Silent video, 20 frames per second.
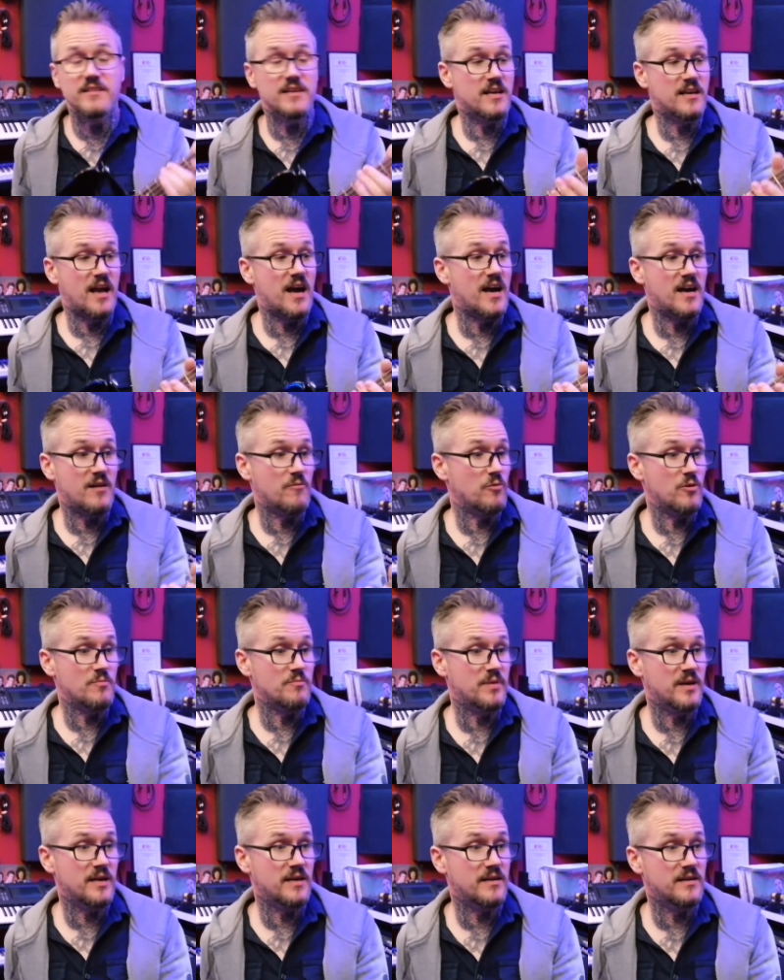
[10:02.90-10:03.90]
that one
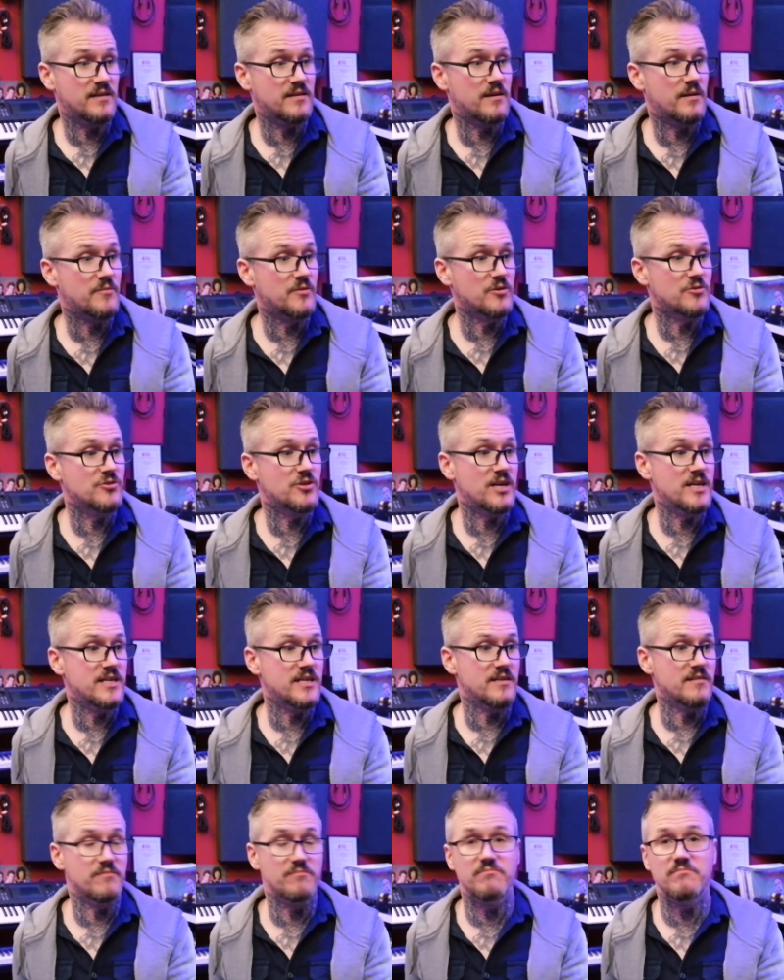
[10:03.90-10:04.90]
bit. I'm not trying
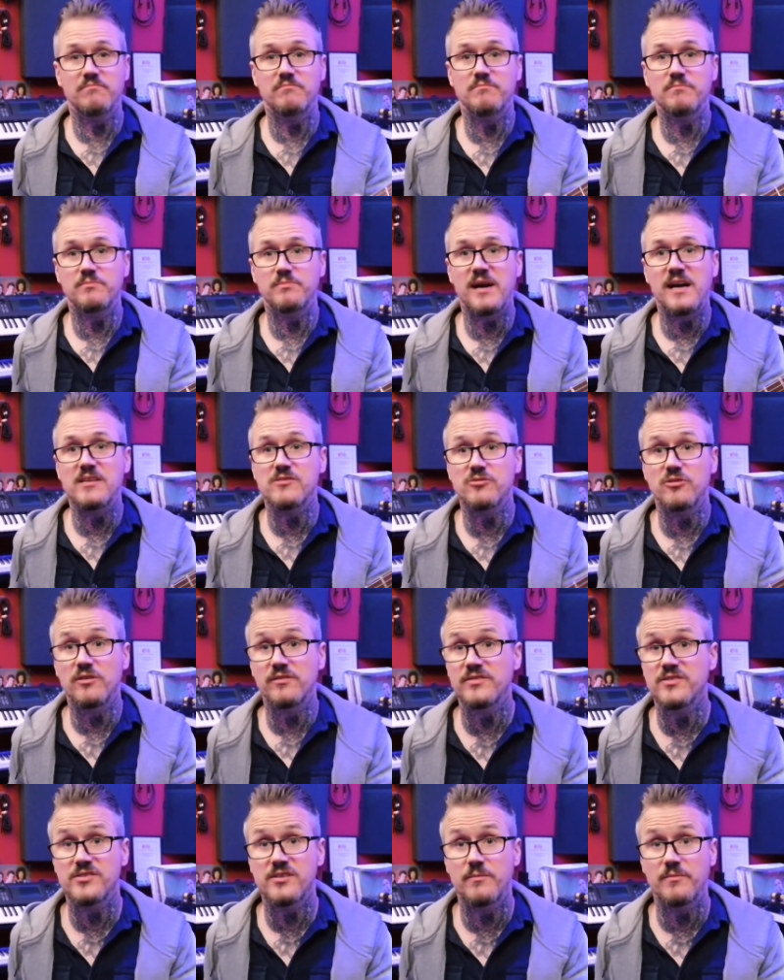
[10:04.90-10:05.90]
to pass it
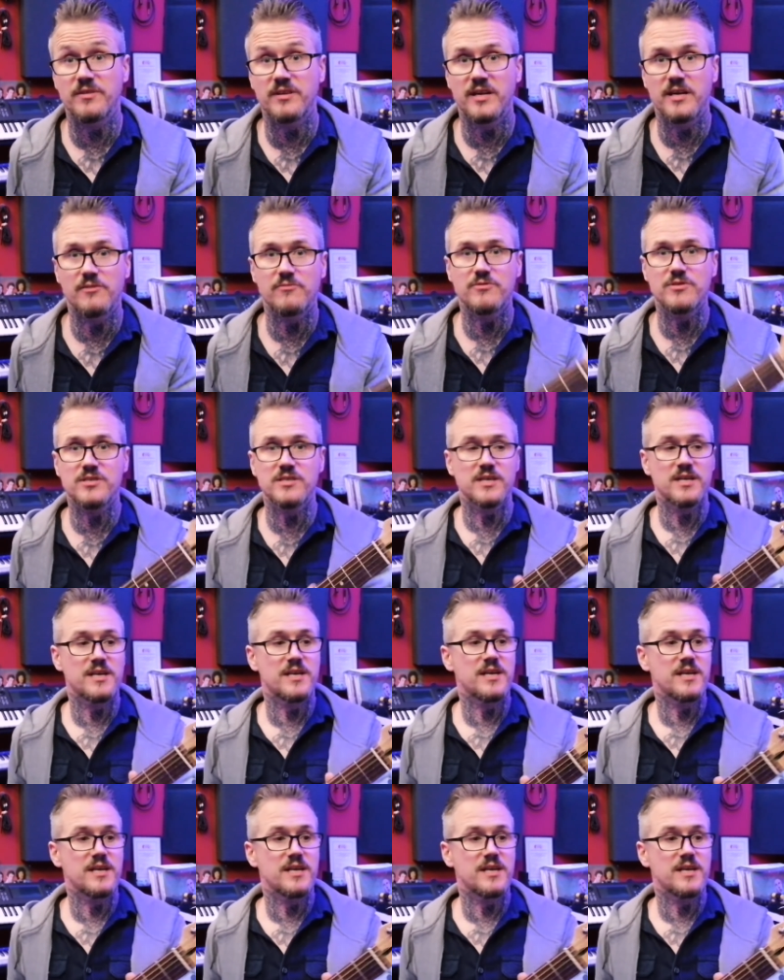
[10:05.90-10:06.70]
off as something else.